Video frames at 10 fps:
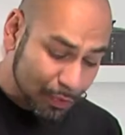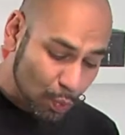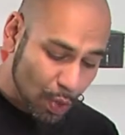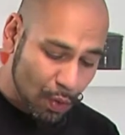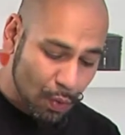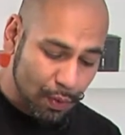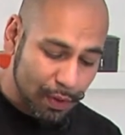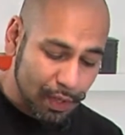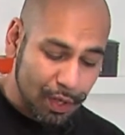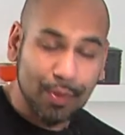Whoa,
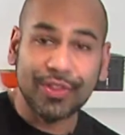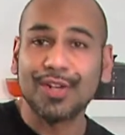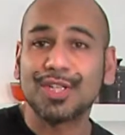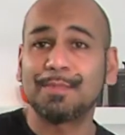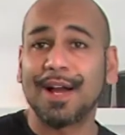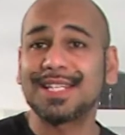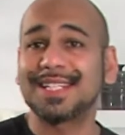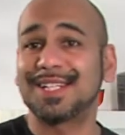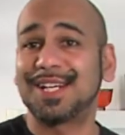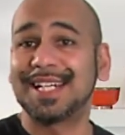with those spices,
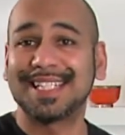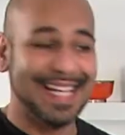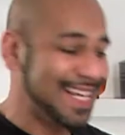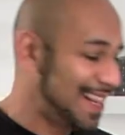as you can see,